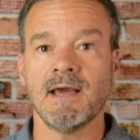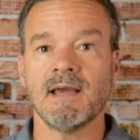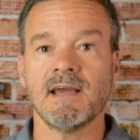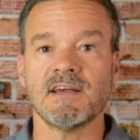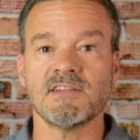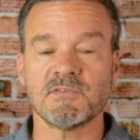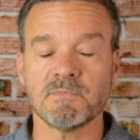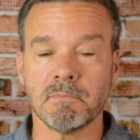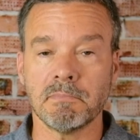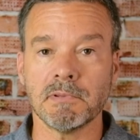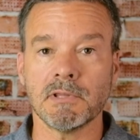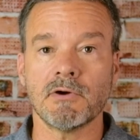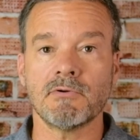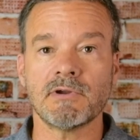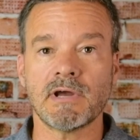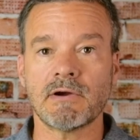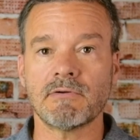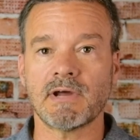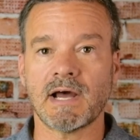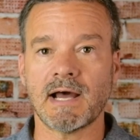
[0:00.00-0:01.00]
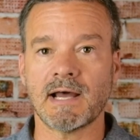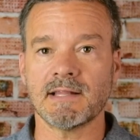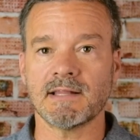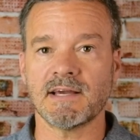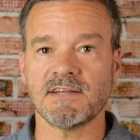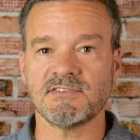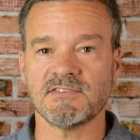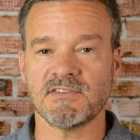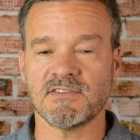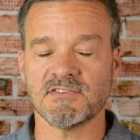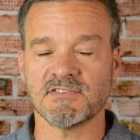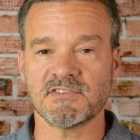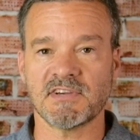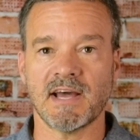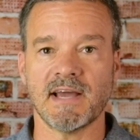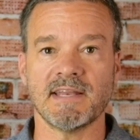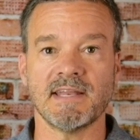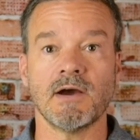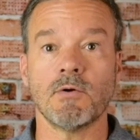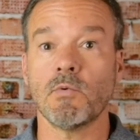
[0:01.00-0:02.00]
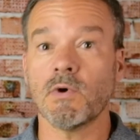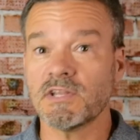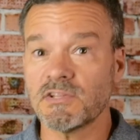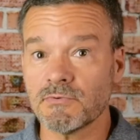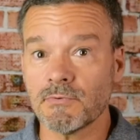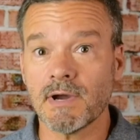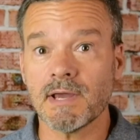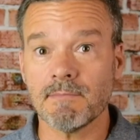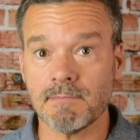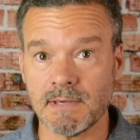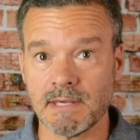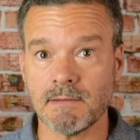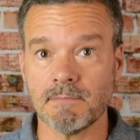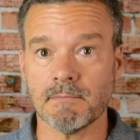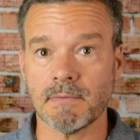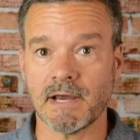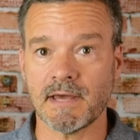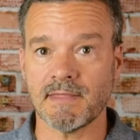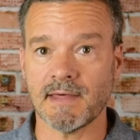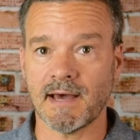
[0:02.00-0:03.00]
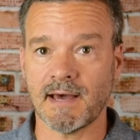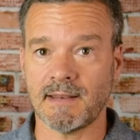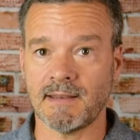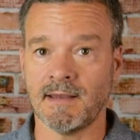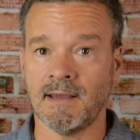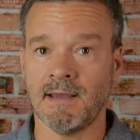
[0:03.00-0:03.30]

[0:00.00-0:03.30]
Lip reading: It's blown out highlights in the sky. Now, what do I mean by that?